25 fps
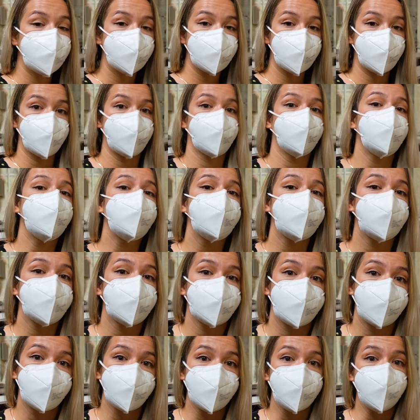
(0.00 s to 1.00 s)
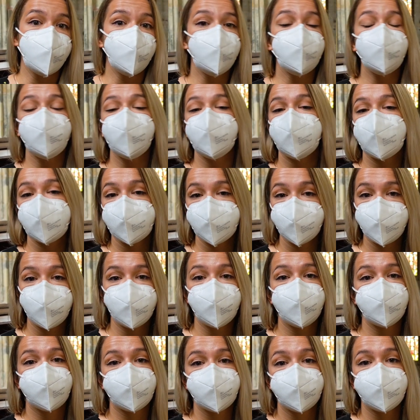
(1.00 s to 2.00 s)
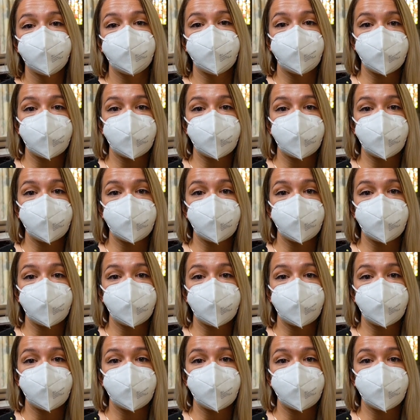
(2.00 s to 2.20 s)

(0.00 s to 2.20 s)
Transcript: There are also some newer beautiful